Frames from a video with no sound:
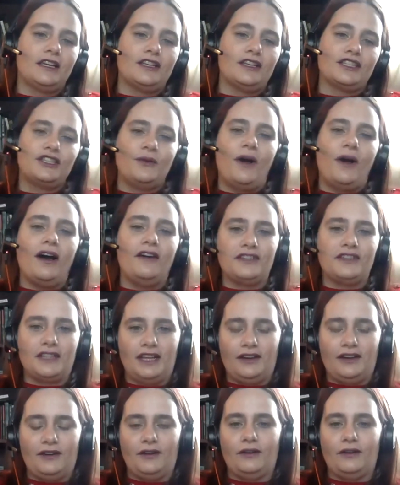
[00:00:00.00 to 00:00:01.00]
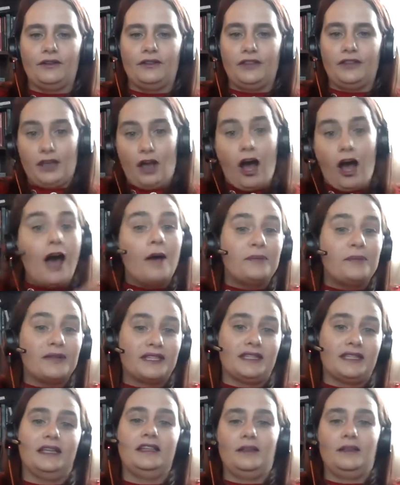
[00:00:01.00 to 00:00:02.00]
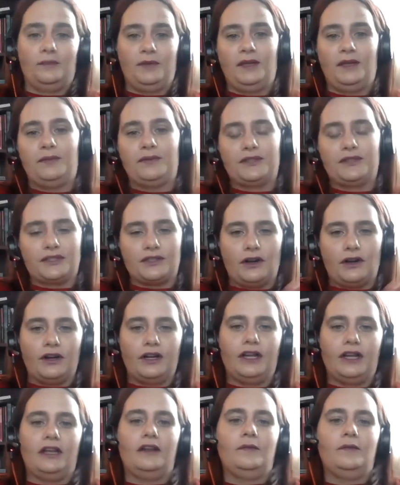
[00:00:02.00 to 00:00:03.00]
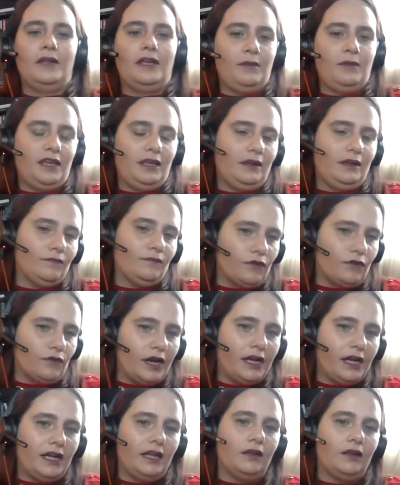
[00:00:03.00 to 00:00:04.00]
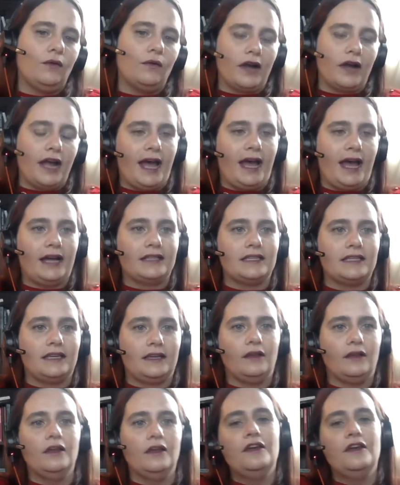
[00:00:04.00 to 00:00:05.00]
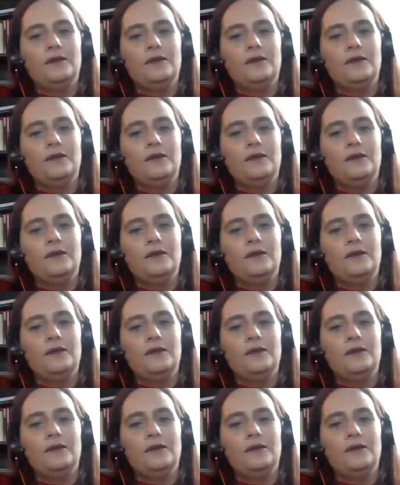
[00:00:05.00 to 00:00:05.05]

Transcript: because you often hear the opposite, that people started maybe in writing or acting,